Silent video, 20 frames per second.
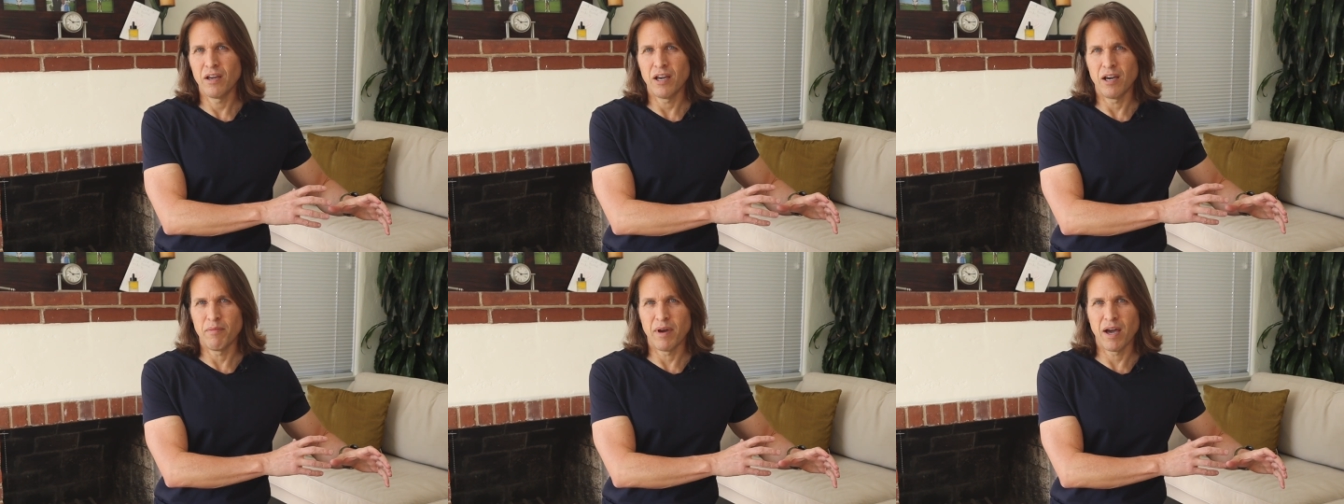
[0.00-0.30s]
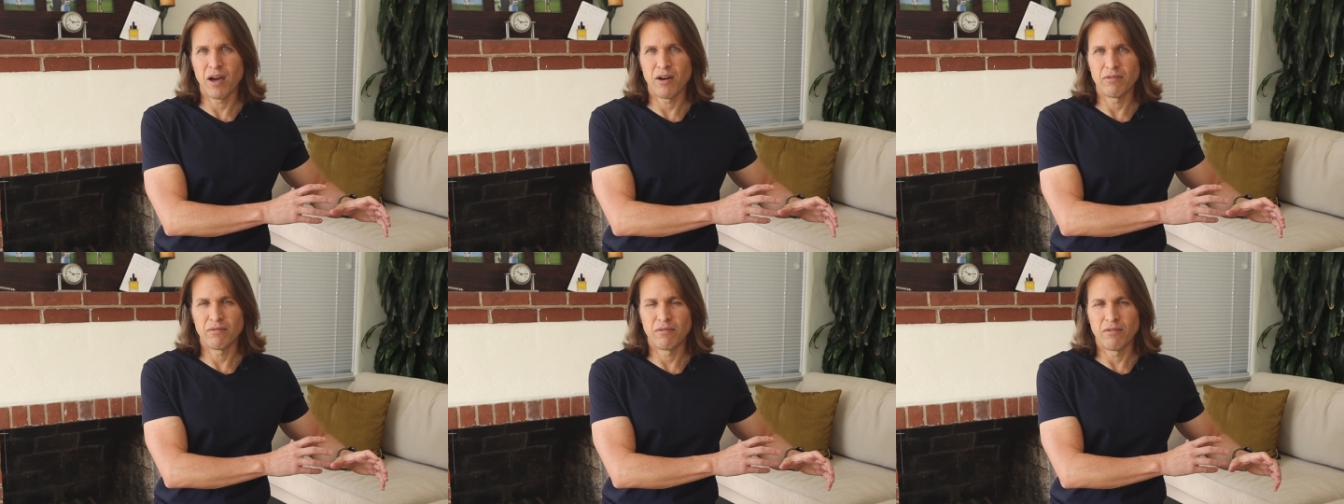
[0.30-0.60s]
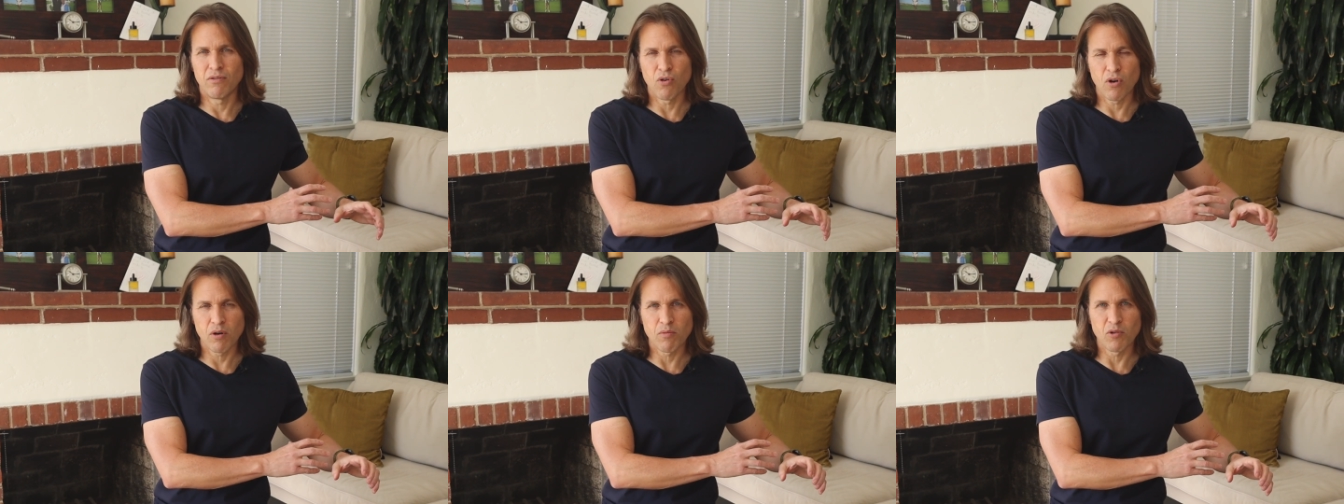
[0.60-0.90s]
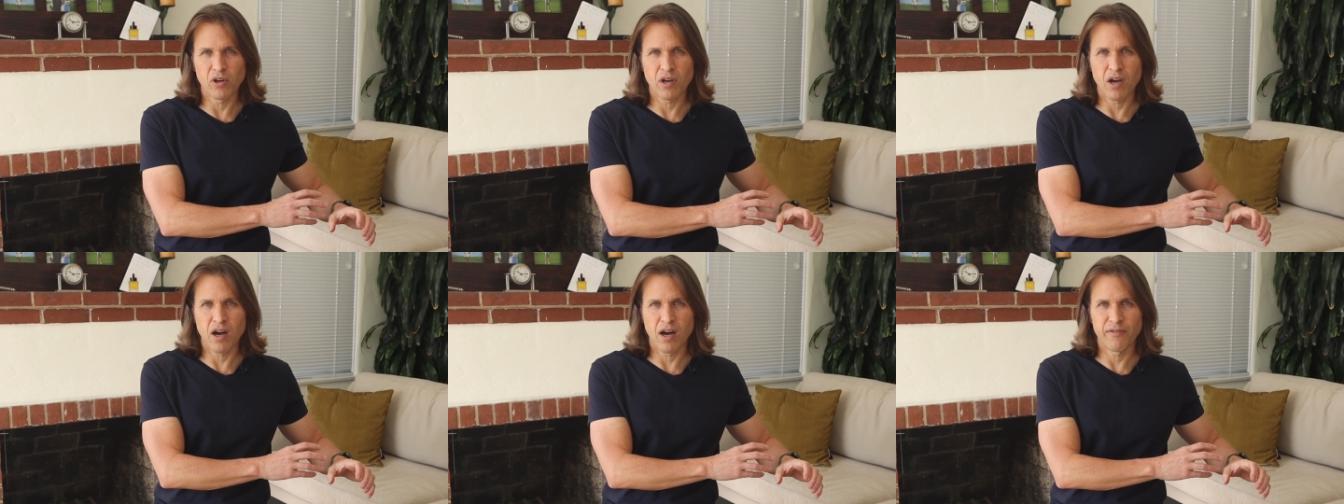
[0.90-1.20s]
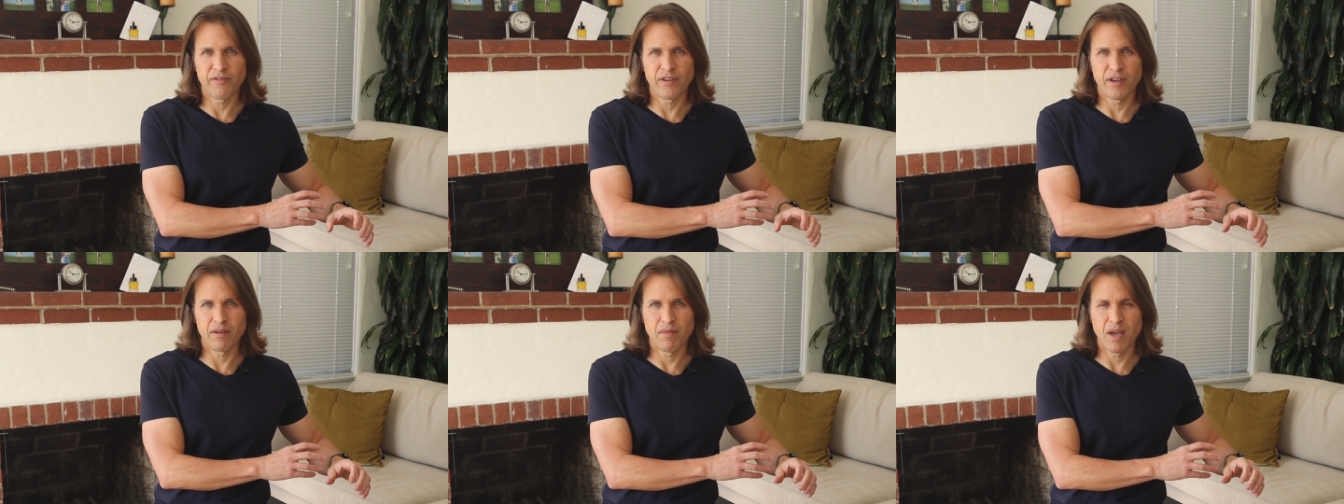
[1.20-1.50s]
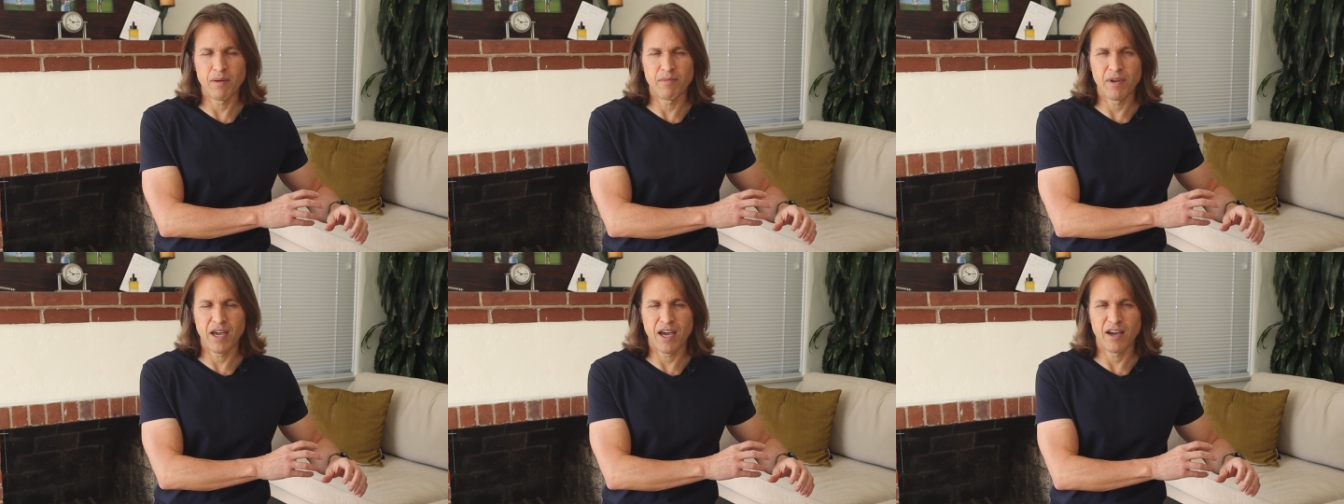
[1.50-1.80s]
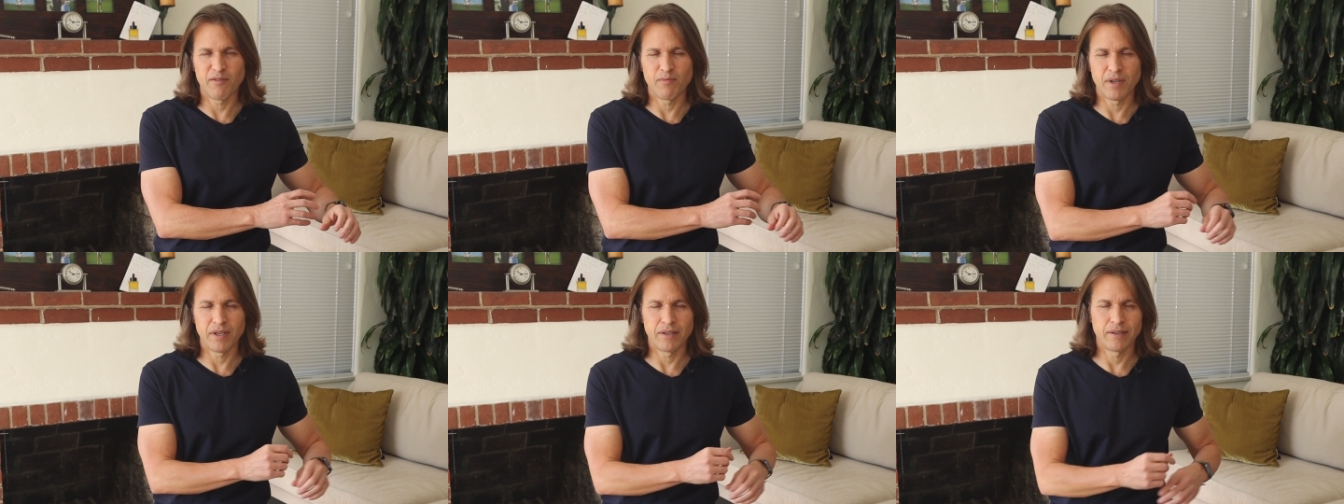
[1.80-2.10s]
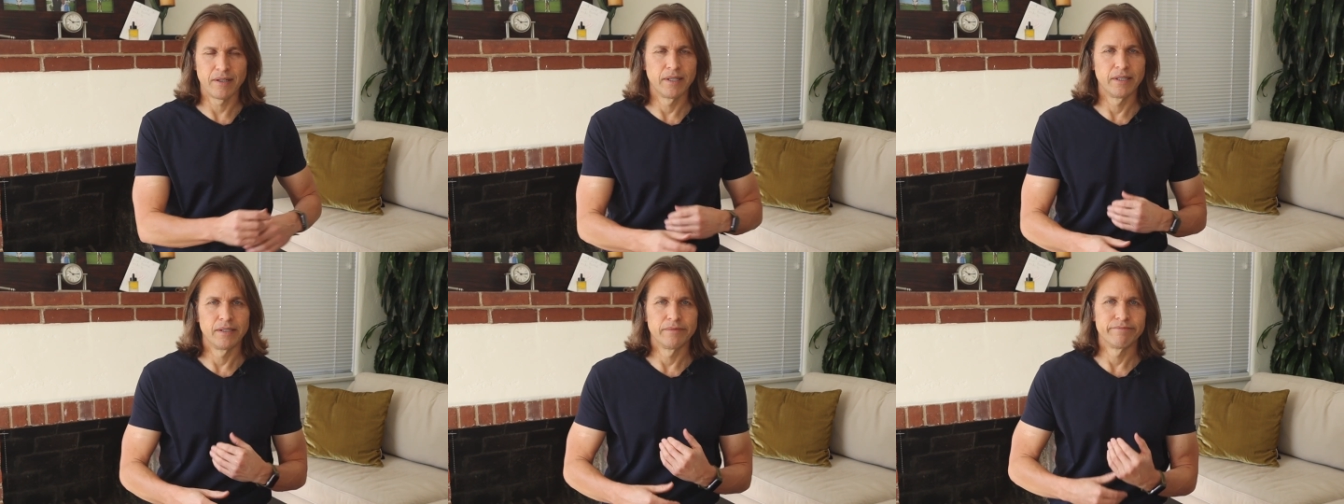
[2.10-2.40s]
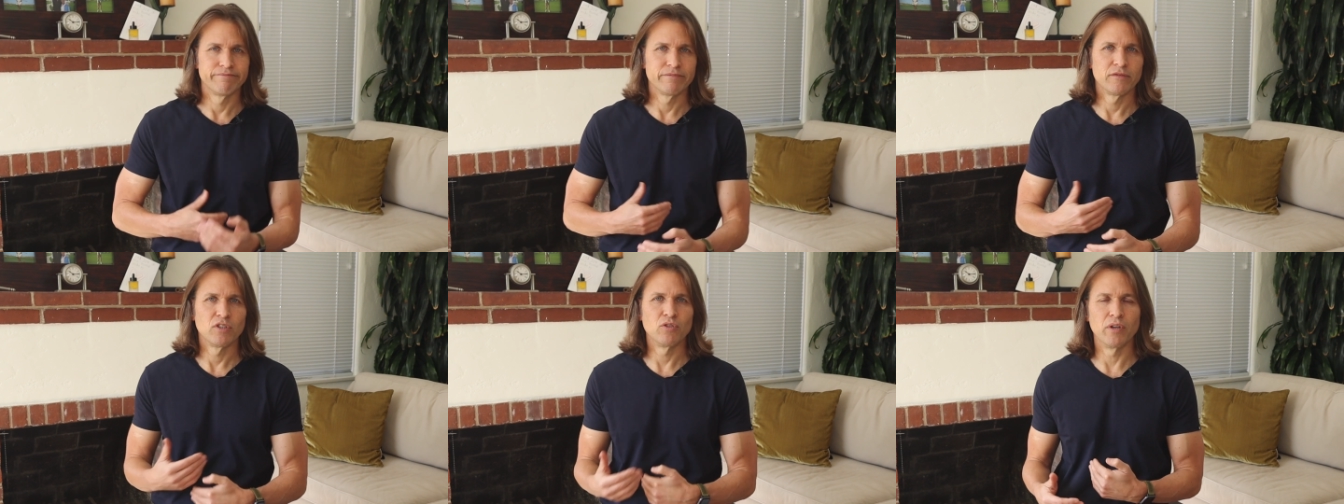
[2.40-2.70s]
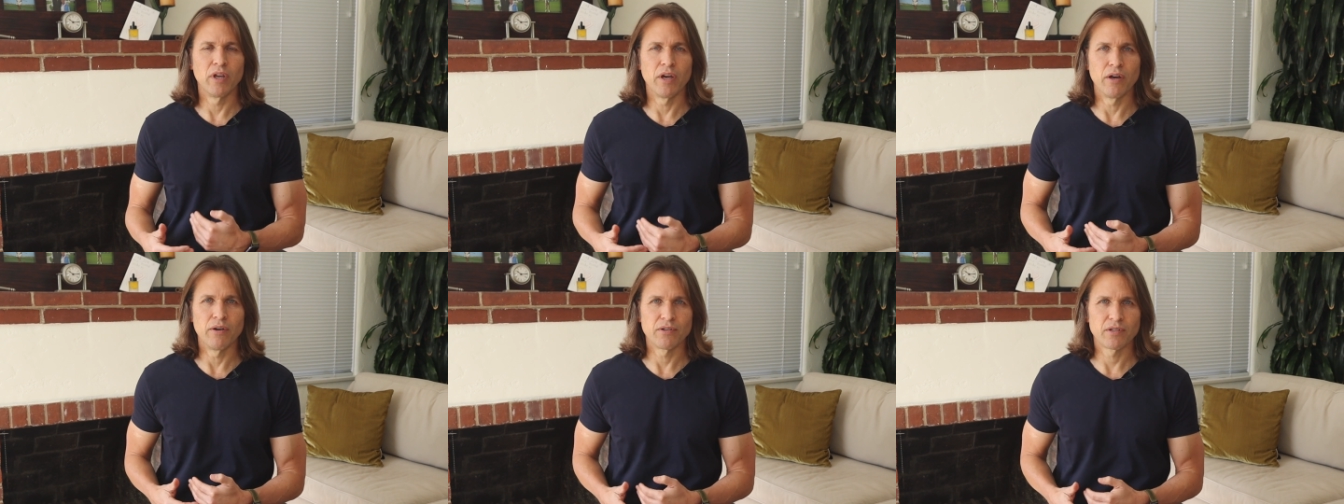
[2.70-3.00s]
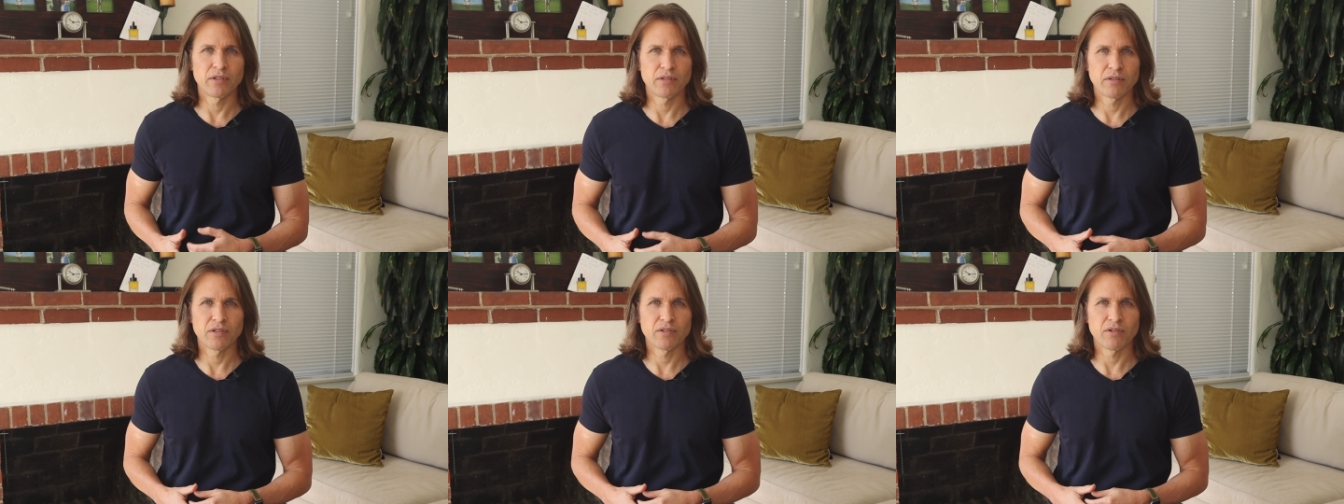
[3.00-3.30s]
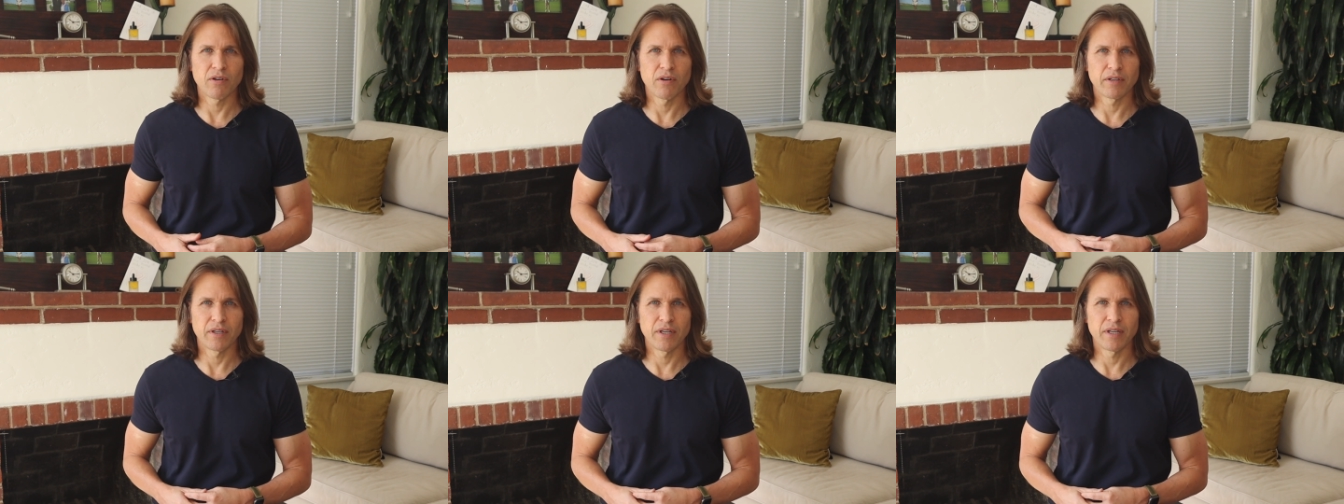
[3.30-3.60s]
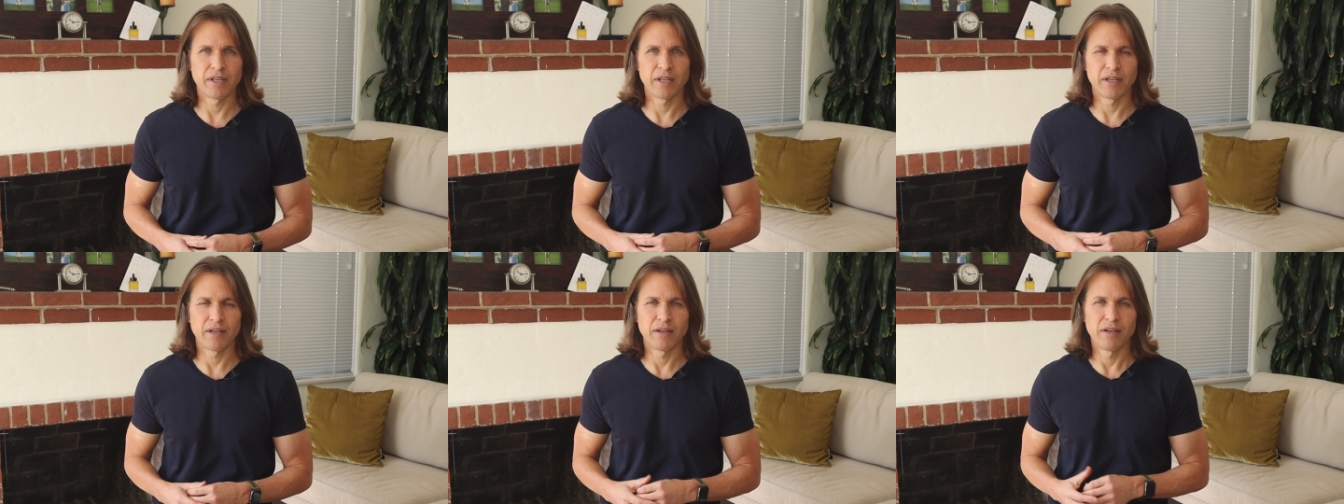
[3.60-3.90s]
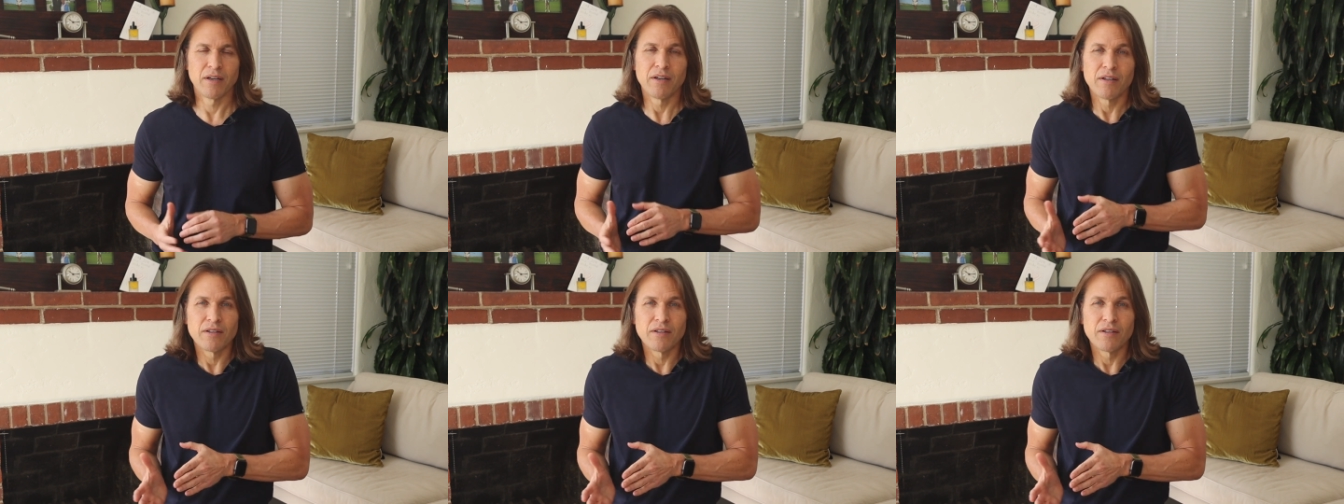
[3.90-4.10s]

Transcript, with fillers: about normal coffee and maybe have me, who knows, start getting